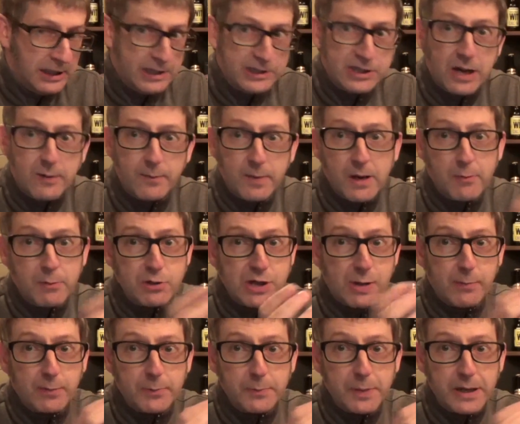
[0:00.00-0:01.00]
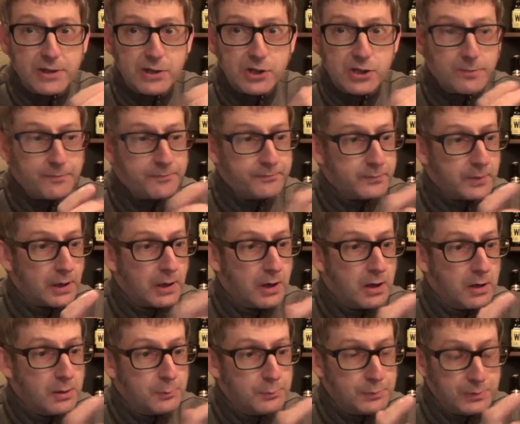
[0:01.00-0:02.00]
up there with some of the best.
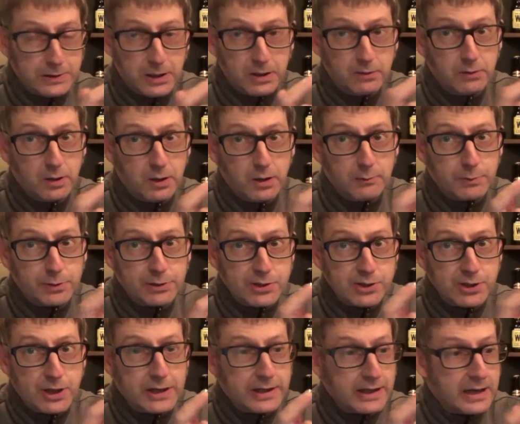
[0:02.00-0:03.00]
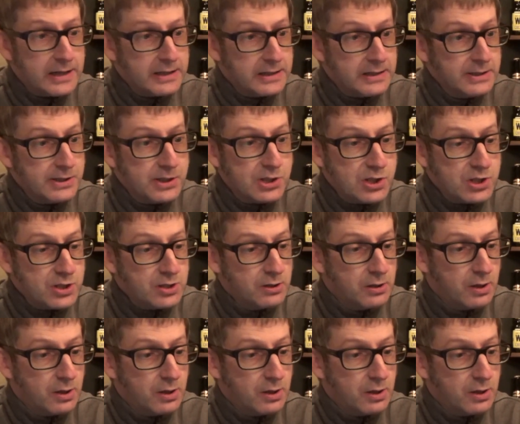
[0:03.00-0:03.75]
I'm going to say that is,